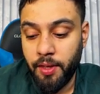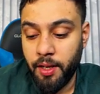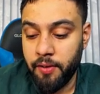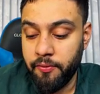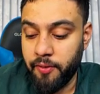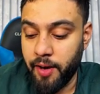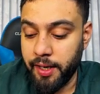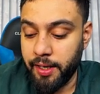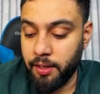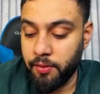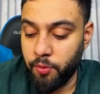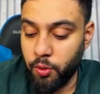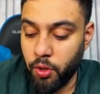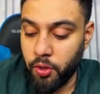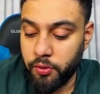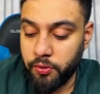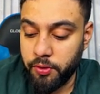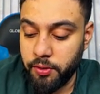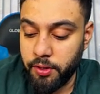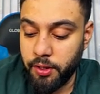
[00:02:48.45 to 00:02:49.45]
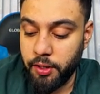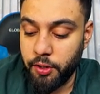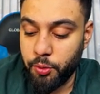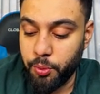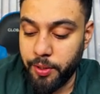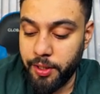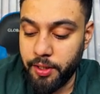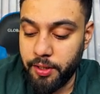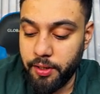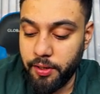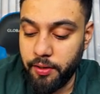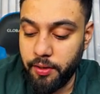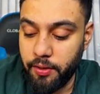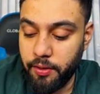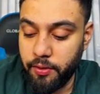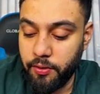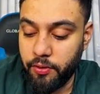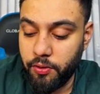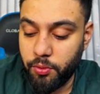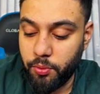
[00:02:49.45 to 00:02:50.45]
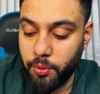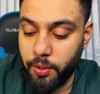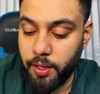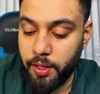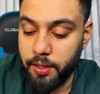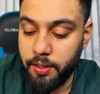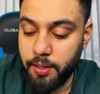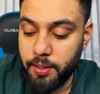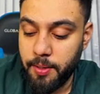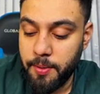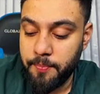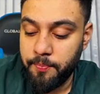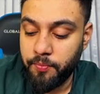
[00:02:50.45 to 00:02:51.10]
Final velocity 20 squared